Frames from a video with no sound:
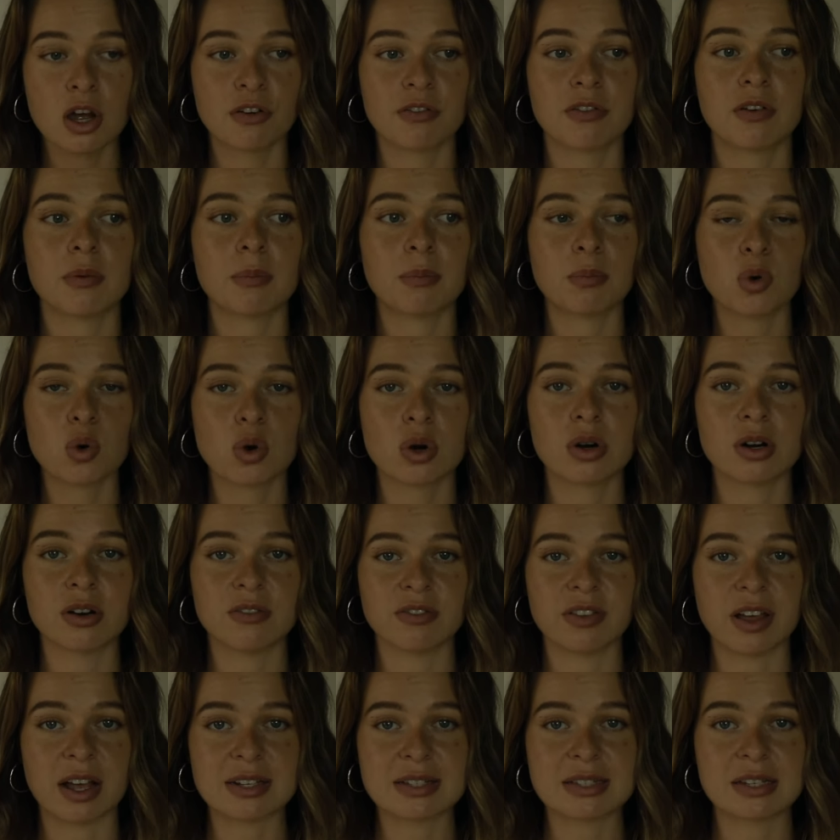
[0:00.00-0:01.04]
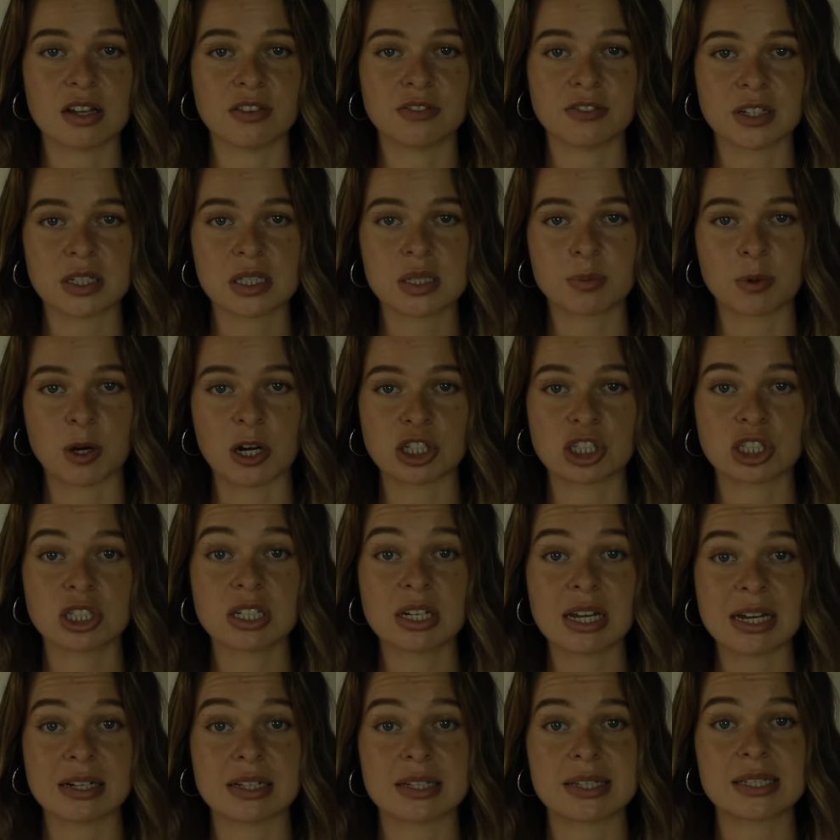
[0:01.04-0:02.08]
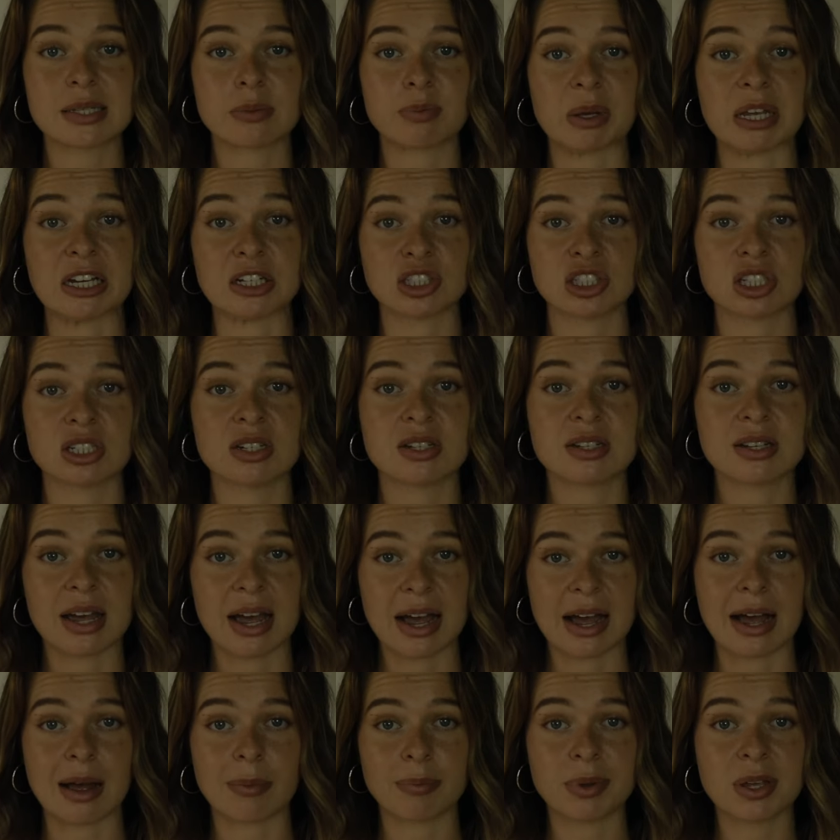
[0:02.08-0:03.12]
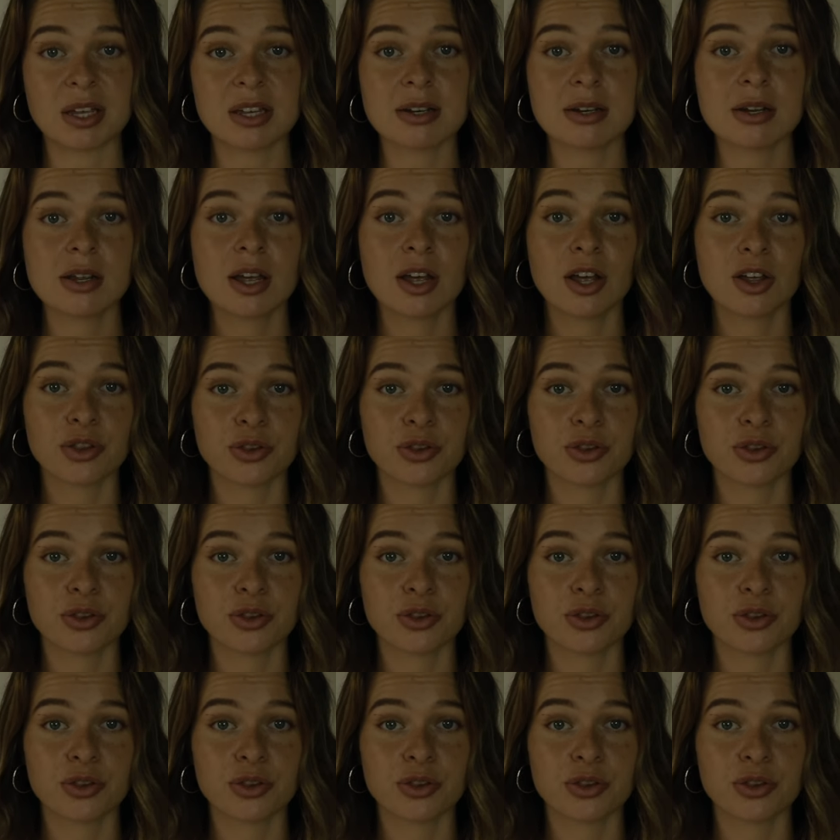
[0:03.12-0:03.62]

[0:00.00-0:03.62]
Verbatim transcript: for more of that self-expression and expansion to happen